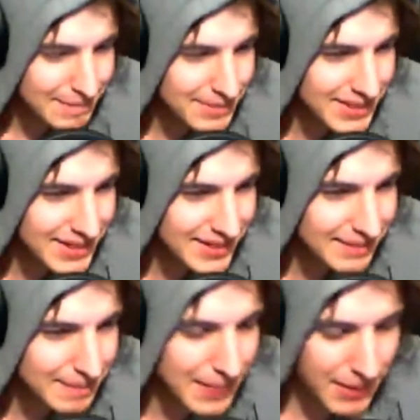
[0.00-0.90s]
but
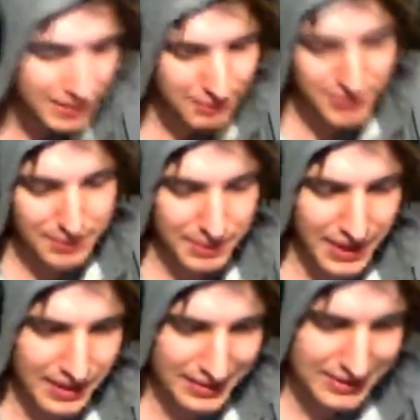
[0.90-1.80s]
I want to bring
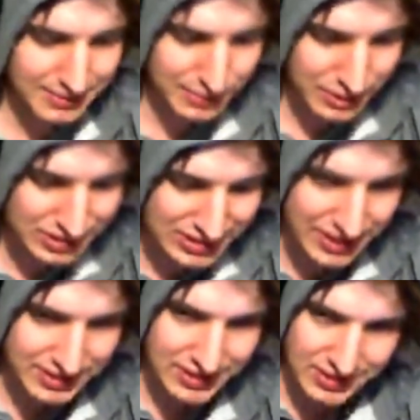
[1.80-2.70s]
more
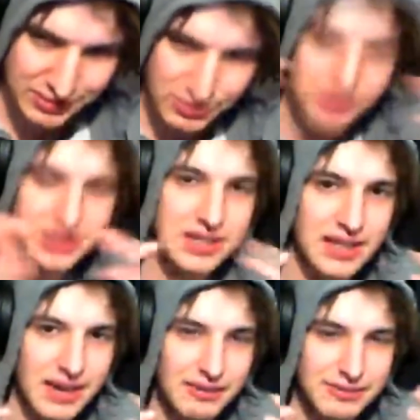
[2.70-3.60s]
together the community that
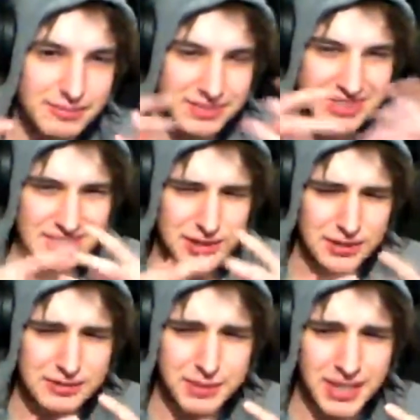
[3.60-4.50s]
I've sort
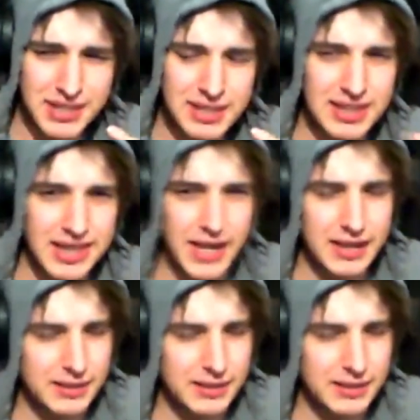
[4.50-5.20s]
of built. Like,